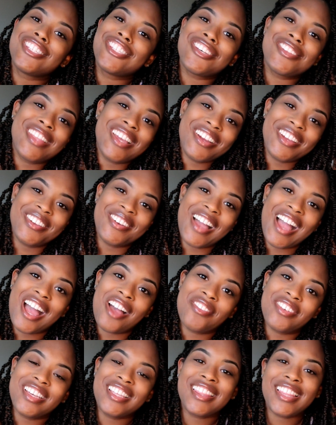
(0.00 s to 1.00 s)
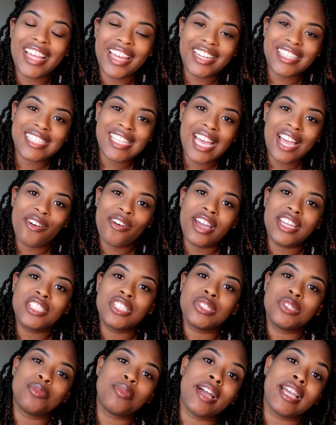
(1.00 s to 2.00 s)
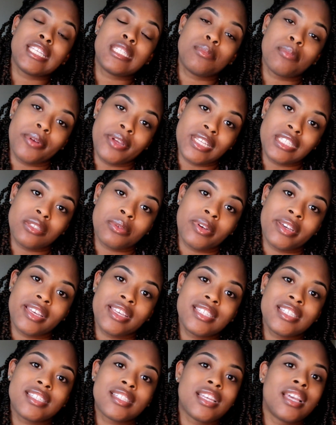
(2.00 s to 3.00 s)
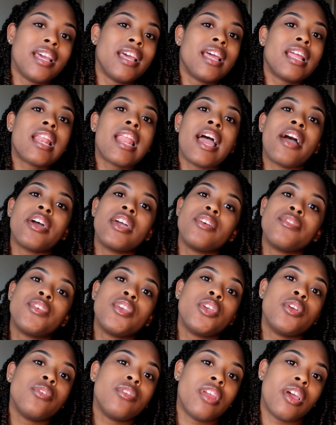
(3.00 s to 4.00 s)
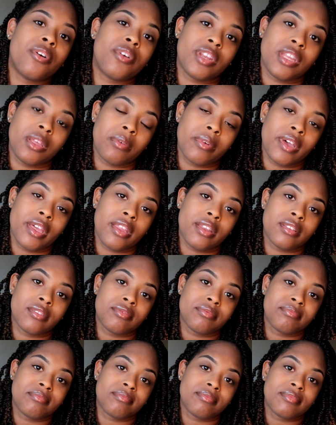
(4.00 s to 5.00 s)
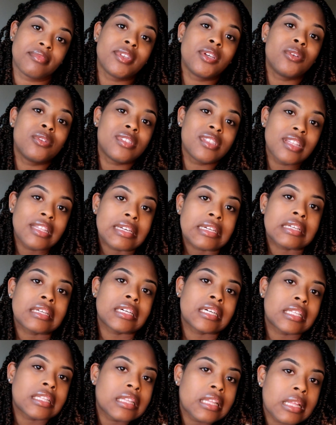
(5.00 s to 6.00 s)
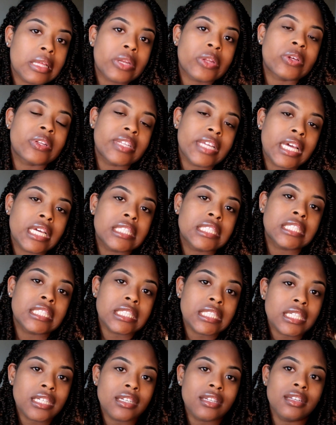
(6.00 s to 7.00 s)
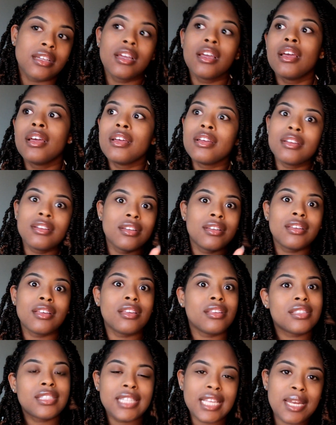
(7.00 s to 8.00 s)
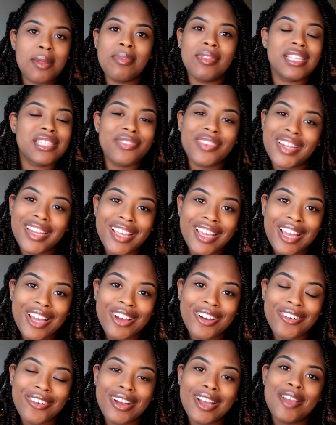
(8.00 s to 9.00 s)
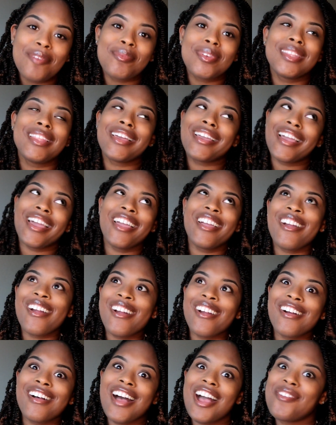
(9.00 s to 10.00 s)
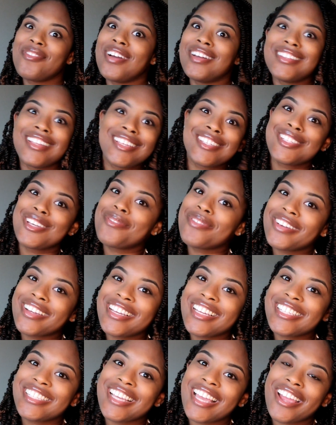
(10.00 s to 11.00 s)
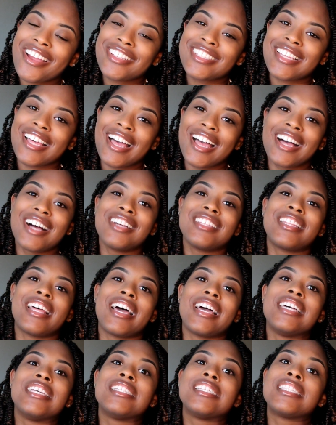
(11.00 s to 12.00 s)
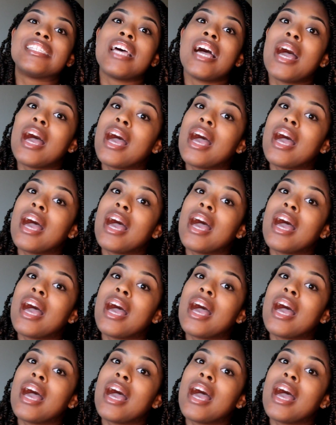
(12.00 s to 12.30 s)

So there you have it. That is how I do my spring twist. Now, if you know anyone who's looking a little dusty, send them this video. Be like, hey girl, I found this super easy hairstyle that is